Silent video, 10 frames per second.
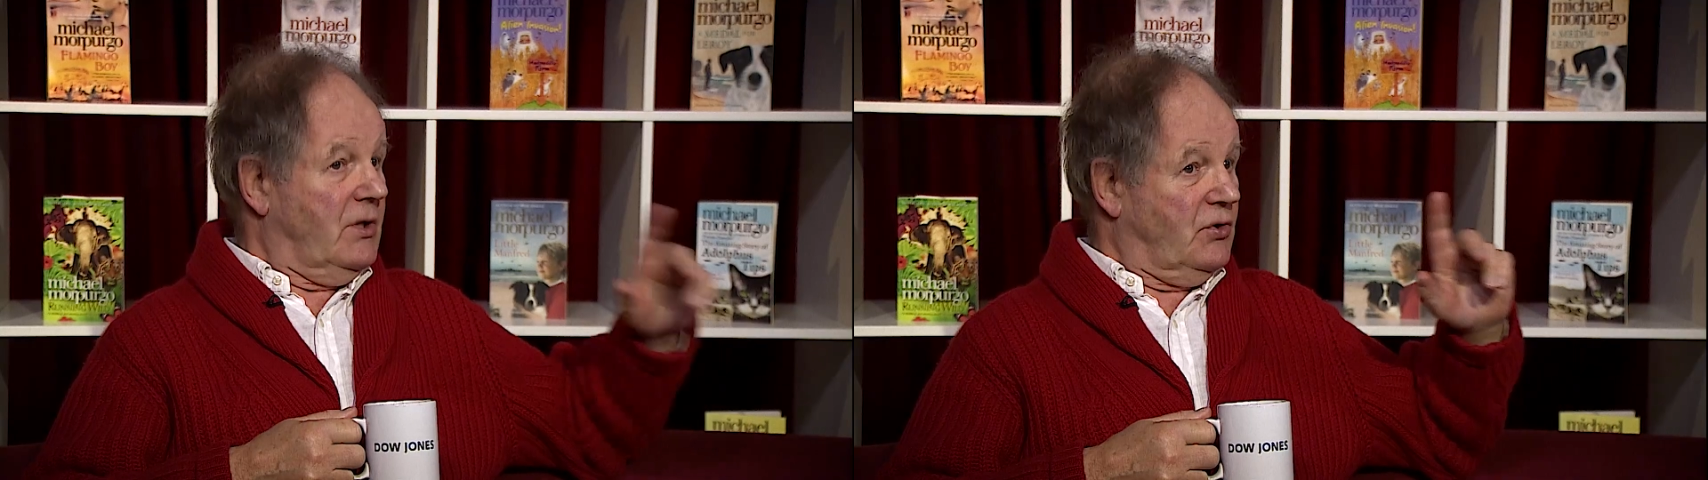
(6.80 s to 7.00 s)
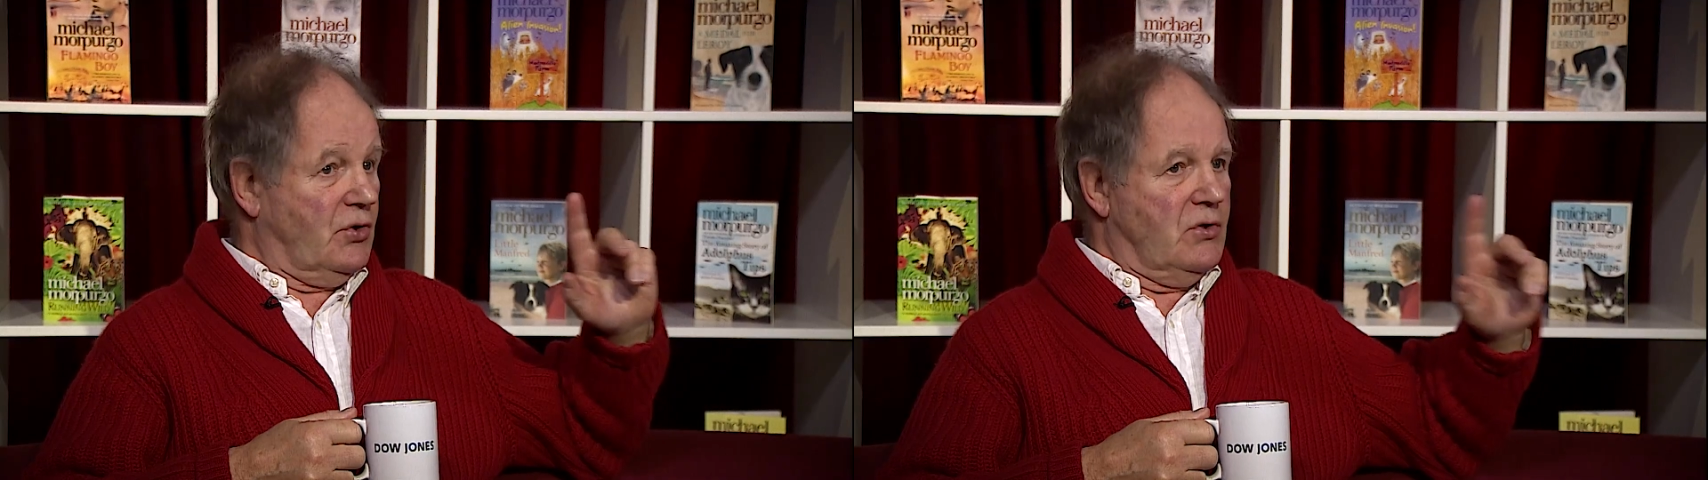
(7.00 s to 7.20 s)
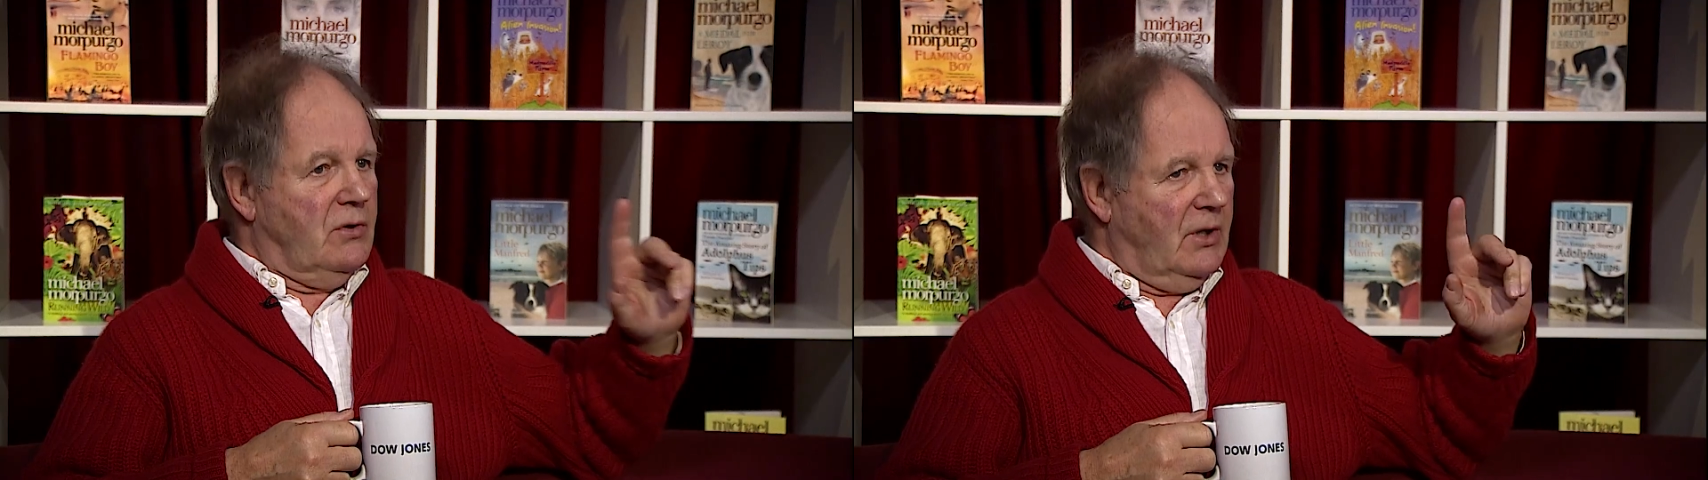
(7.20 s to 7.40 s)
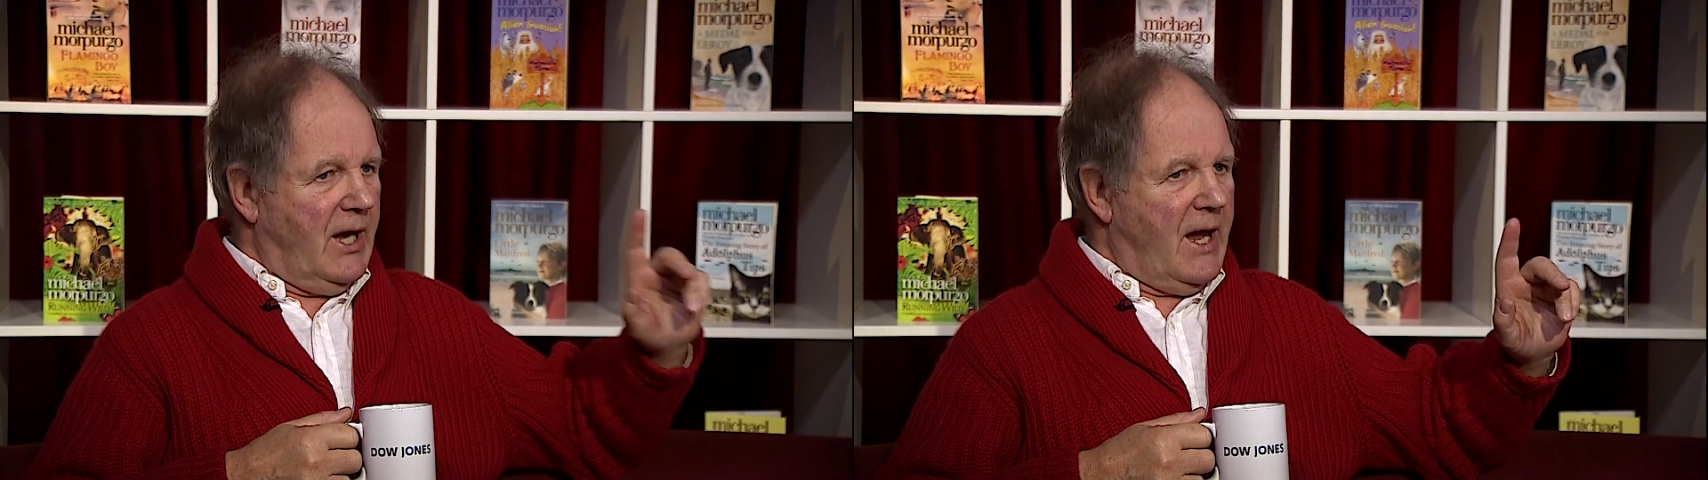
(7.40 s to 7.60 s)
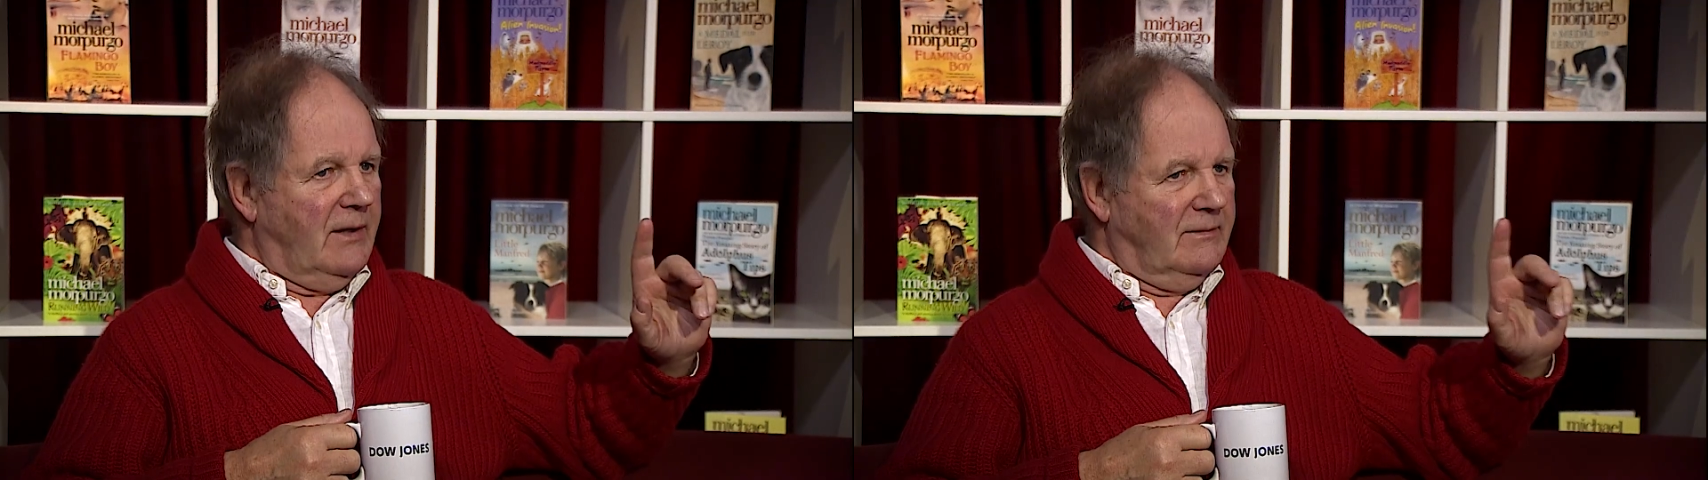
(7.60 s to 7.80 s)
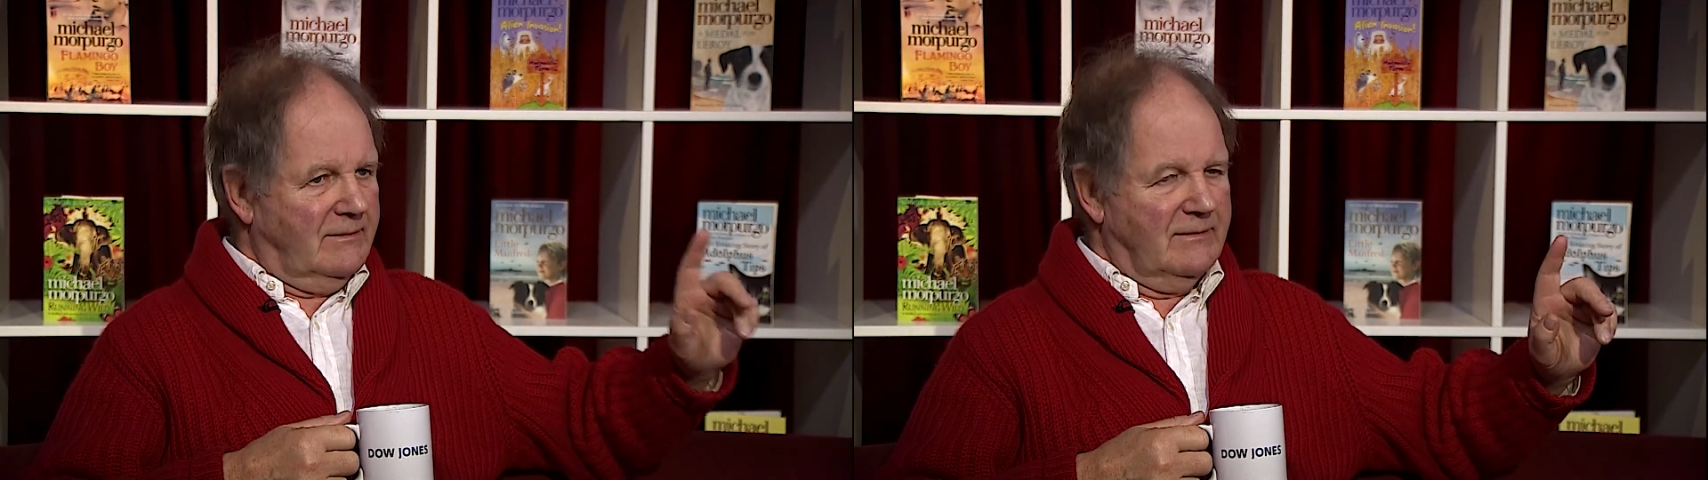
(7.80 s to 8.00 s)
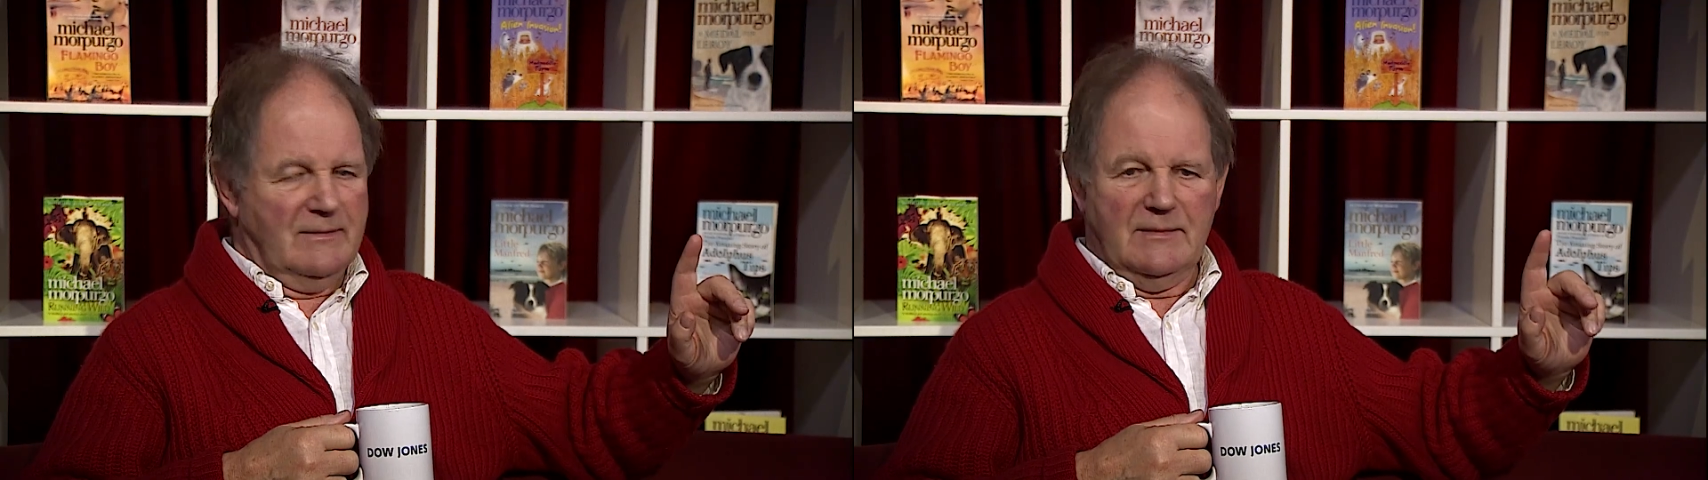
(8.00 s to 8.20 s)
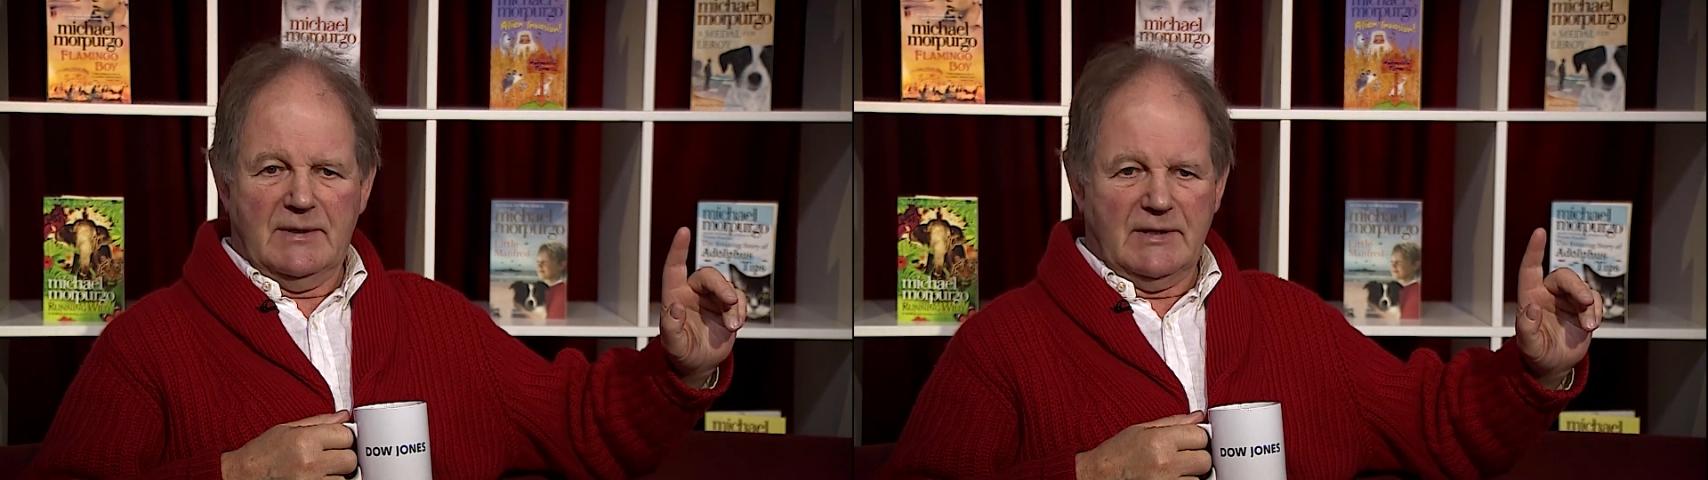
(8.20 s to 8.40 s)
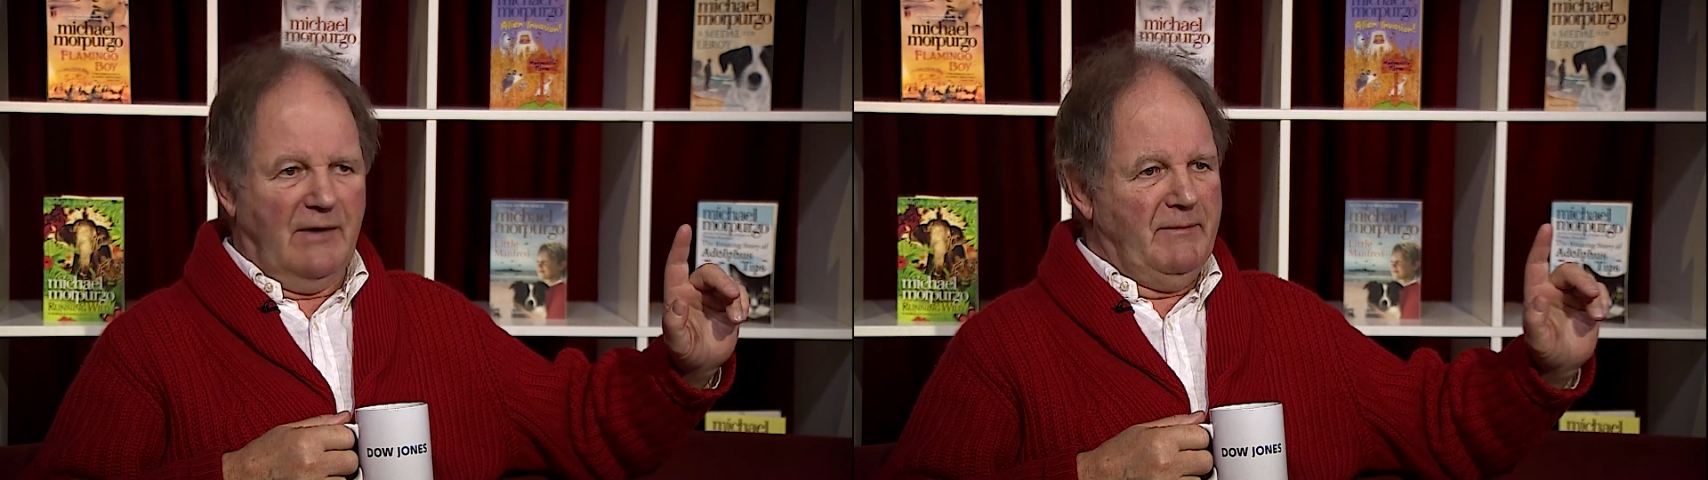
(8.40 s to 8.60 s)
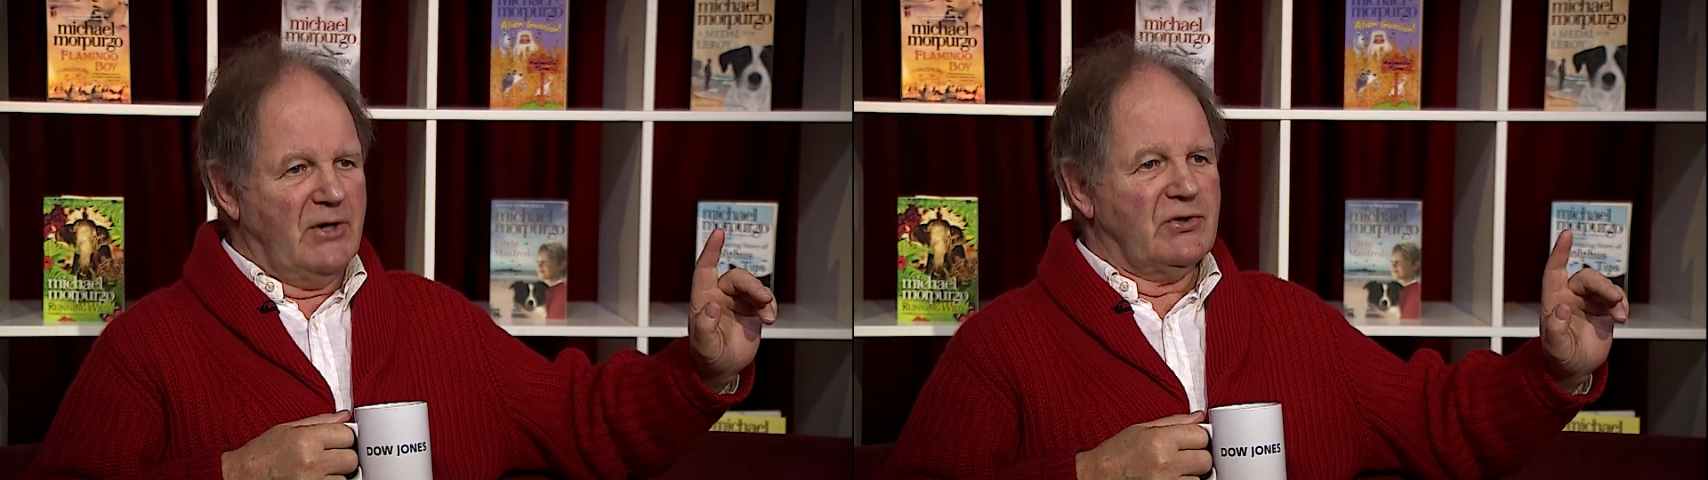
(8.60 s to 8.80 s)
True, again. I think
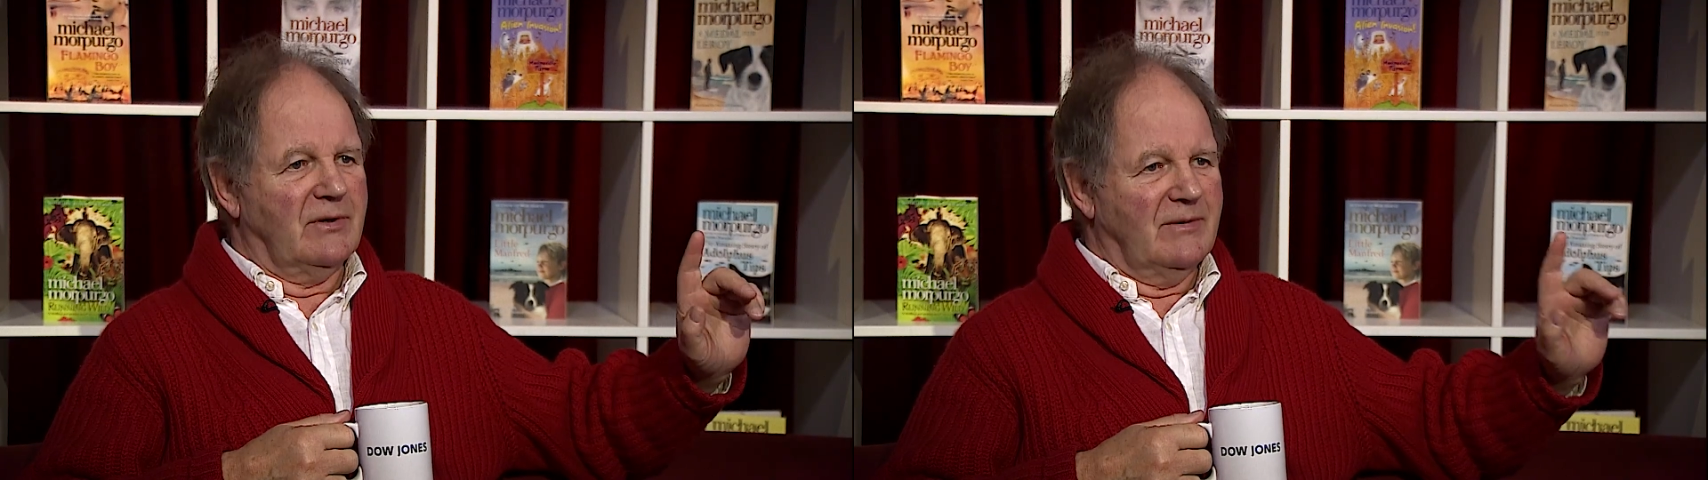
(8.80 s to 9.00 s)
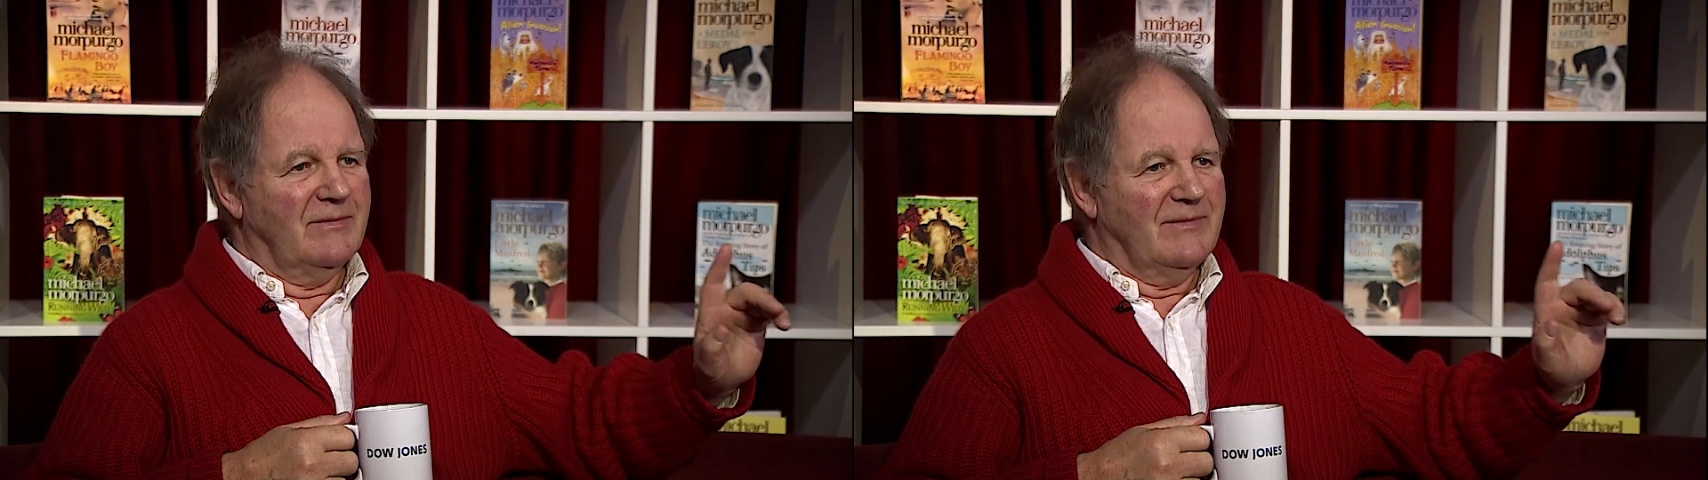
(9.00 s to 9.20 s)
I've mentioned.